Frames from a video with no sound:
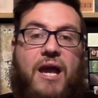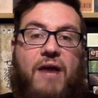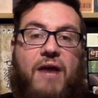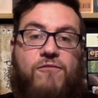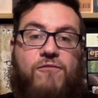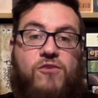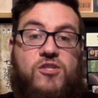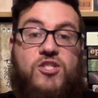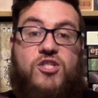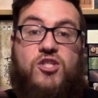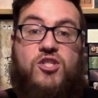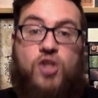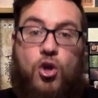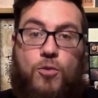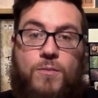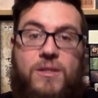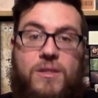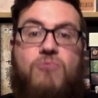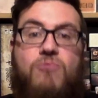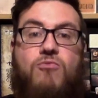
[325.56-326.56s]
And for so
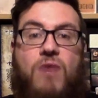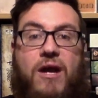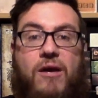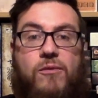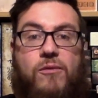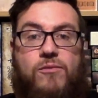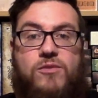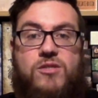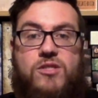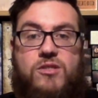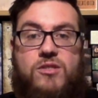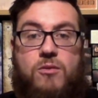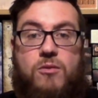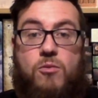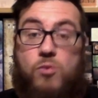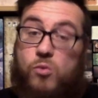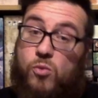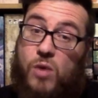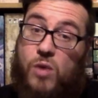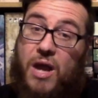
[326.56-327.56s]
many rounds,
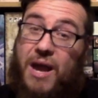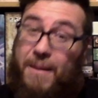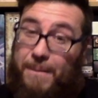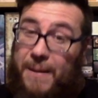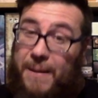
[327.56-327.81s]
and